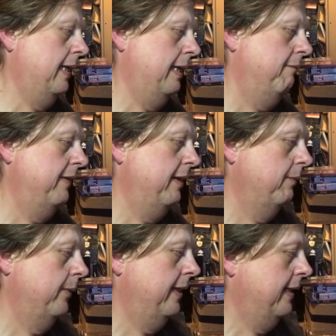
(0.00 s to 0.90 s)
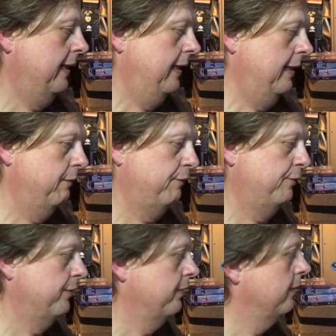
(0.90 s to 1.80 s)
And then we have,
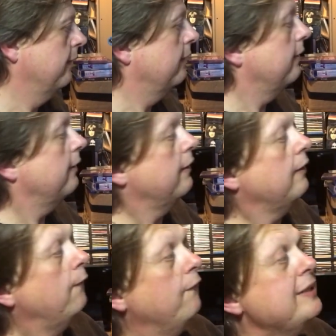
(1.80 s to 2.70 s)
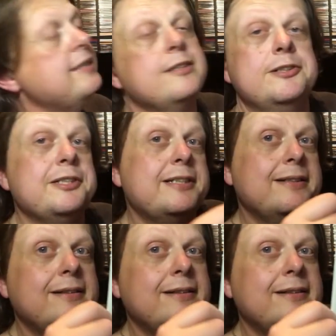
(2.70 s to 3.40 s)
well, this is good,